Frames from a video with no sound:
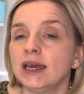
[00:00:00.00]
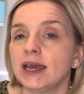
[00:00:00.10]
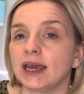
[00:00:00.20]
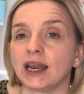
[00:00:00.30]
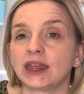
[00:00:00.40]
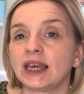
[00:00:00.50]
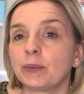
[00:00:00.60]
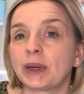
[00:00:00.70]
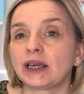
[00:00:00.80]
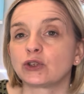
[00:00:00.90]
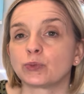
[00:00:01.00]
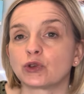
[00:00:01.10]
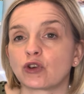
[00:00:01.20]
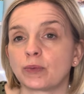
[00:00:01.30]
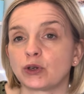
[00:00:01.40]
in a Think Pink
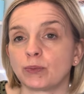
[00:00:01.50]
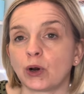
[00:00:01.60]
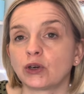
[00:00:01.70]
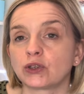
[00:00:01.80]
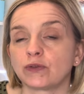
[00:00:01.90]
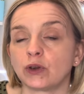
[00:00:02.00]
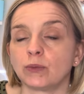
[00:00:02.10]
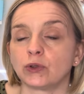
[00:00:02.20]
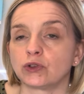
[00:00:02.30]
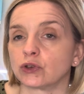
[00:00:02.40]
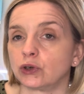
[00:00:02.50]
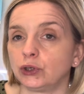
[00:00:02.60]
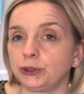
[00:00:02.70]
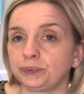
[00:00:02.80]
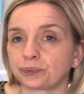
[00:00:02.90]
subscription box a few months
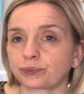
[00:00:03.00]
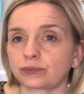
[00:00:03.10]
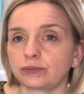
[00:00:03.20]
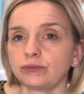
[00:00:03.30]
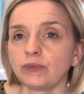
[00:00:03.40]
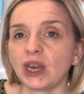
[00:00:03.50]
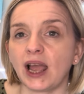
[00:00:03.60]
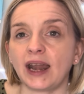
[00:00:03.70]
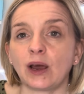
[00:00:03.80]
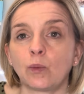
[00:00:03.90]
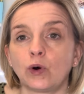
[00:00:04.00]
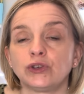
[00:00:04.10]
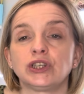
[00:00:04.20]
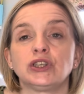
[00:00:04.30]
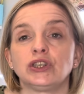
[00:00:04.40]
ago, and I
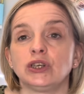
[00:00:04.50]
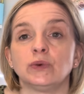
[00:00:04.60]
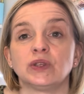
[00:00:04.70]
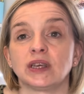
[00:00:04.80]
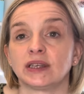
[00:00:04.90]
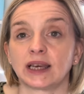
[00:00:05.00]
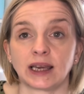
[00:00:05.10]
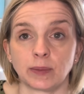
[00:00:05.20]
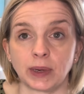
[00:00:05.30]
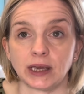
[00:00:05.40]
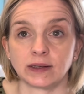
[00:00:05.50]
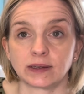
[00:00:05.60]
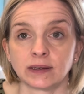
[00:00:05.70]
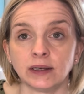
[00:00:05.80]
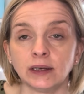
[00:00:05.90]
wanted to use the entire
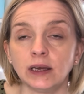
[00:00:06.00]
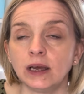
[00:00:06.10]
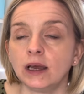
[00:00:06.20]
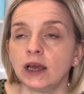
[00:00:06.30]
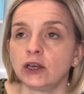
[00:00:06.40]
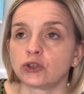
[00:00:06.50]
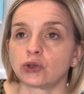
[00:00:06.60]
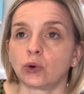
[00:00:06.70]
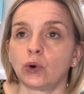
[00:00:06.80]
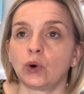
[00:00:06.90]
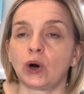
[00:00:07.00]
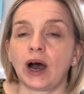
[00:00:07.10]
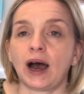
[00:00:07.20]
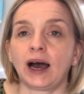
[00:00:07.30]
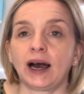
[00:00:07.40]
piece. So
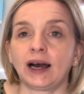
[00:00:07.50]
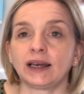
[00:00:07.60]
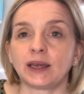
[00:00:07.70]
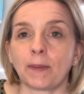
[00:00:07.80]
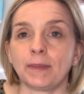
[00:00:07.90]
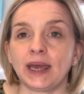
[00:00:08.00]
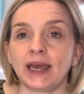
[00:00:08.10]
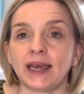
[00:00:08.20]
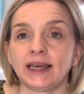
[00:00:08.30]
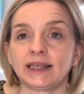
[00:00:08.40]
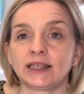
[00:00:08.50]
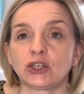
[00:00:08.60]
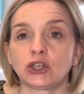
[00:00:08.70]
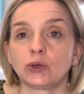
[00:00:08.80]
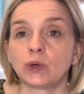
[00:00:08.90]
I made
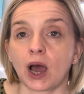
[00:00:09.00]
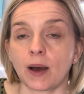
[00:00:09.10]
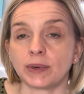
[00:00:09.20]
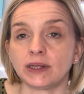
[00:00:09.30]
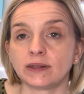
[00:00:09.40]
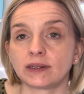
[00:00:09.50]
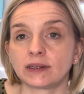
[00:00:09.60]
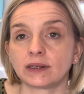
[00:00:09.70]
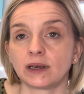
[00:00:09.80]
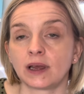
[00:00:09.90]
two garments,